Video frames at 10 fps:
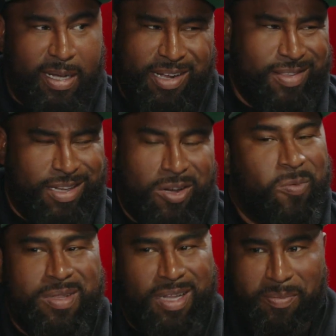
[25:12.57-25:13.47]
And I was like, no
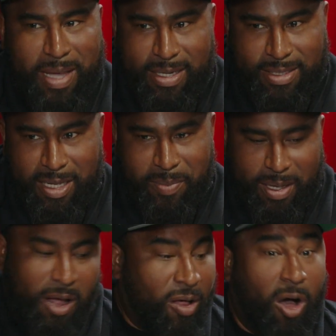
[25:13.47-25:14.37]
one's going to manage like
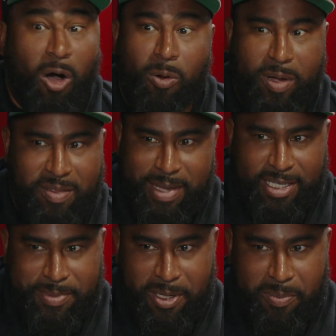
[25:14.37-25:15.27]
me. I'll always
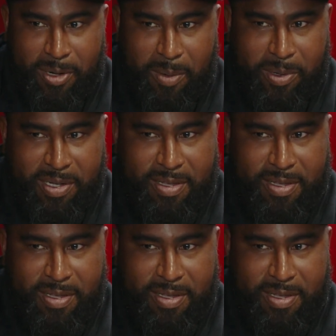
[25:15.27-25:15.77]
manage my own properties.